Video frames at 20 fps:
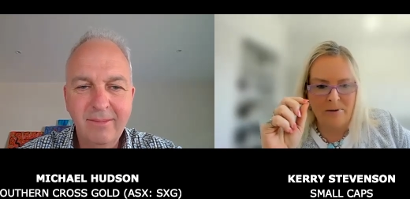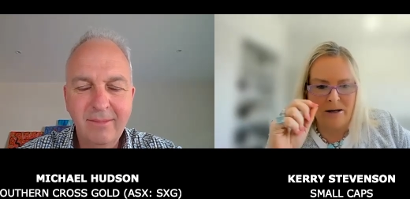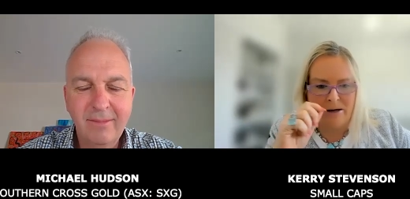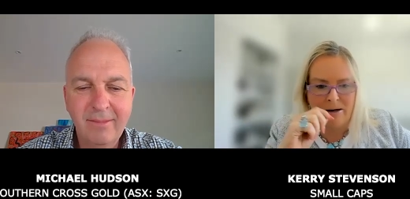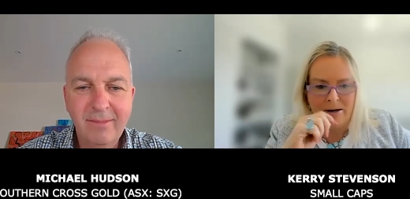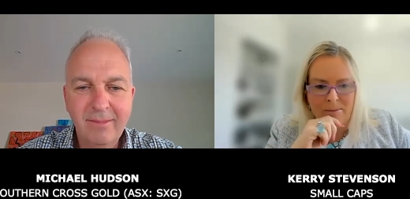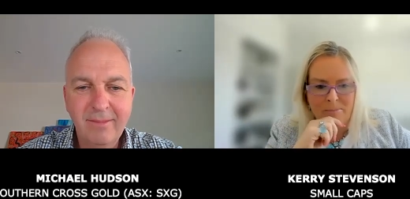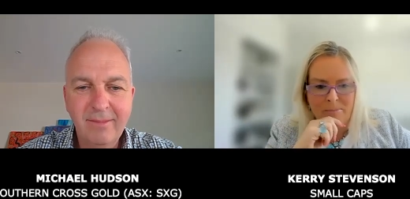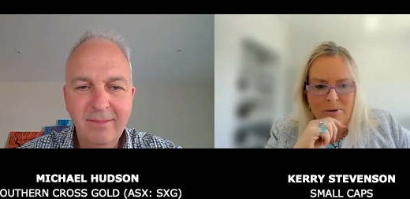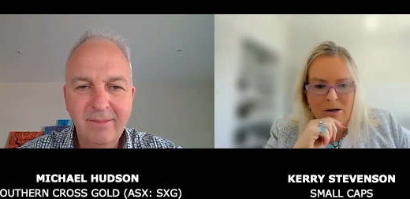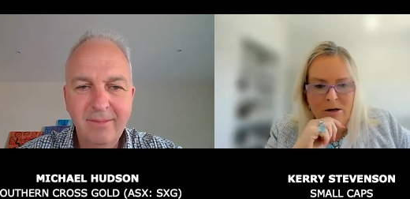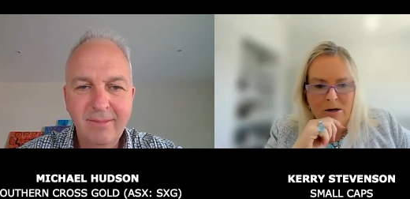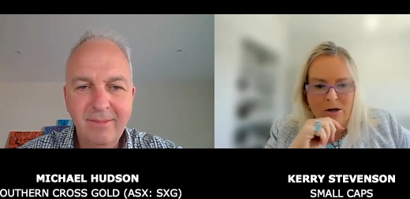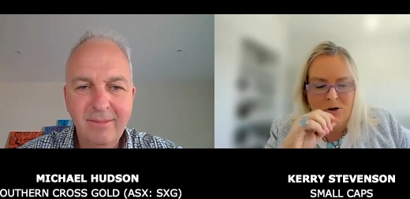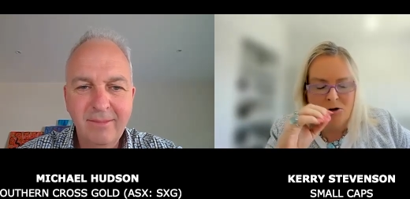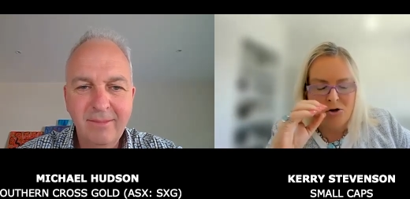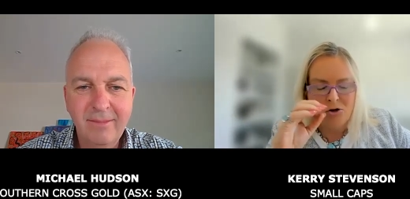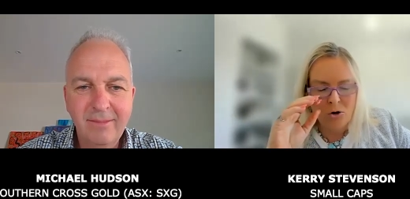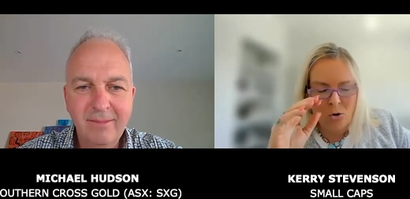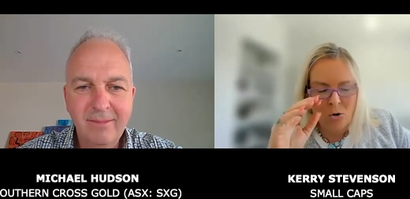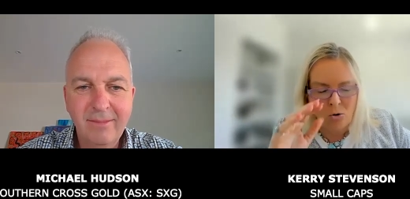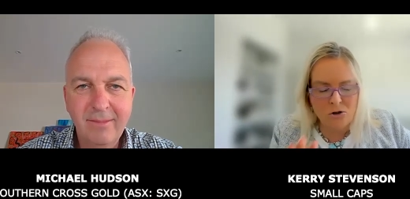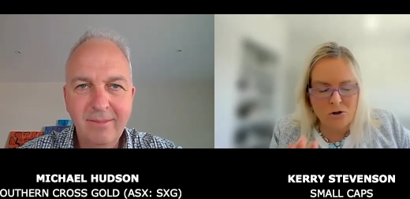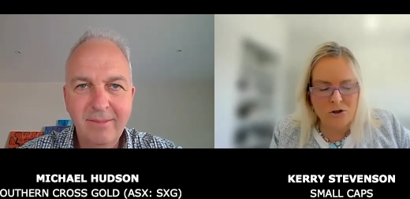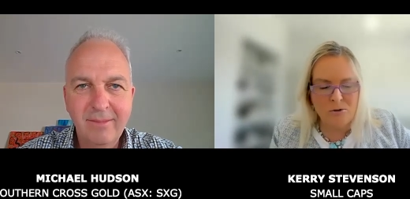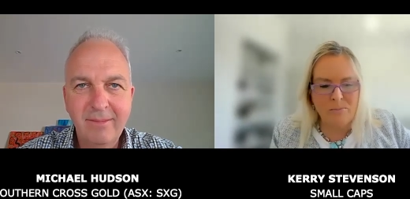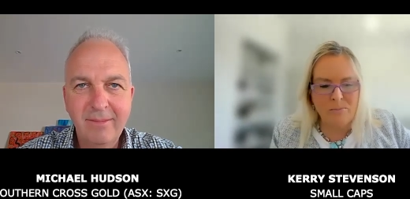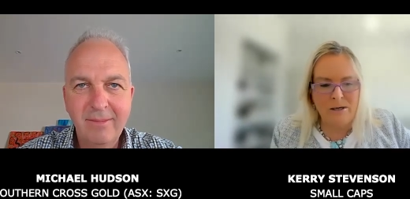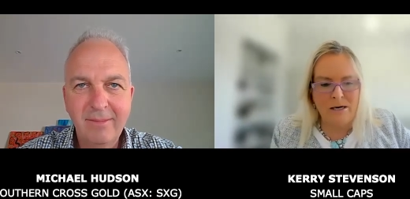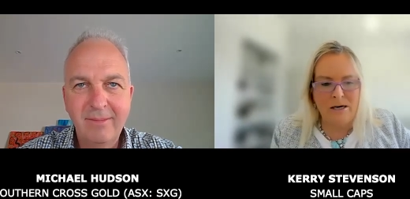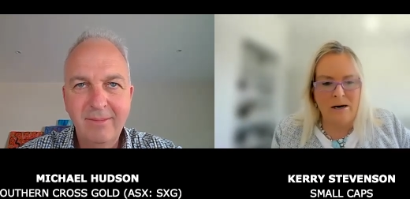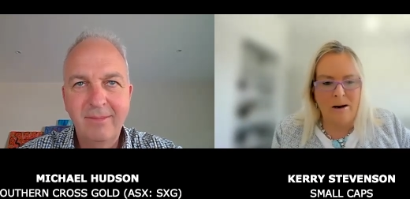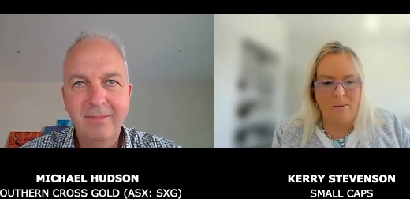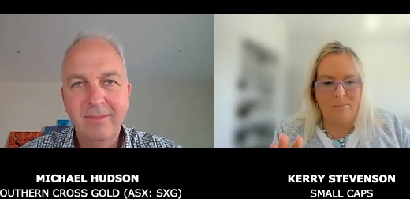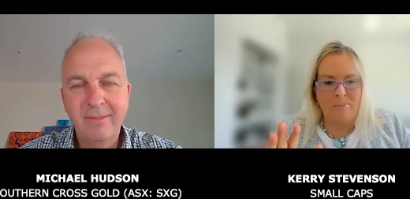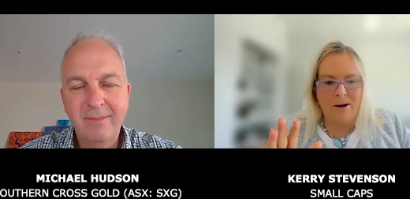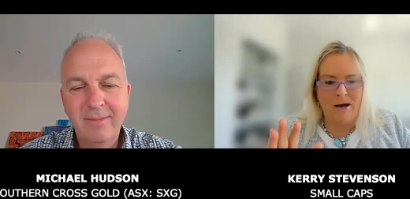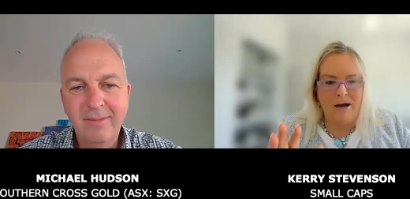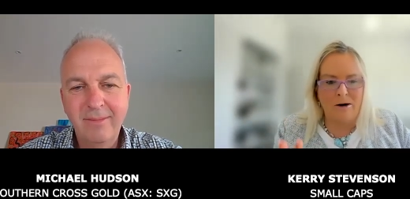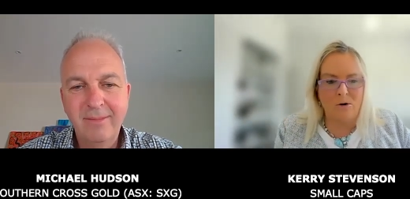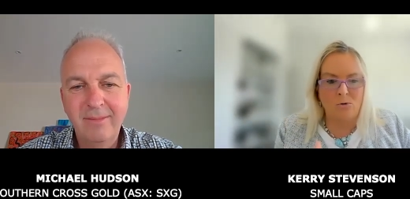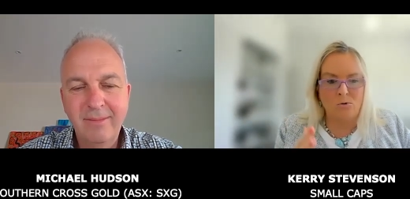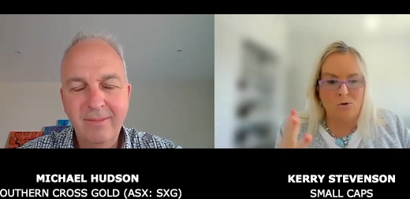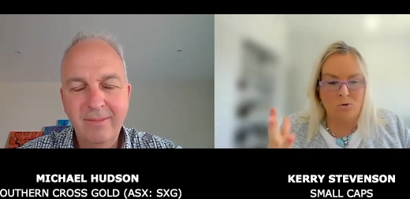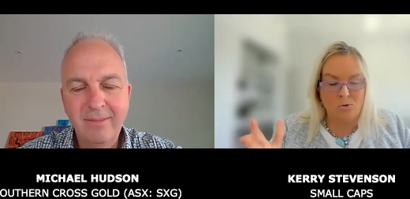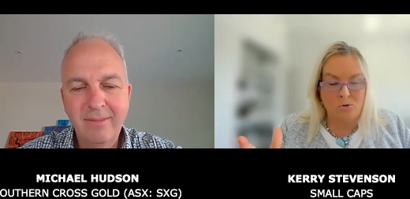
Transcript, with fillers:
Speaker 1: Um, talk to me about, or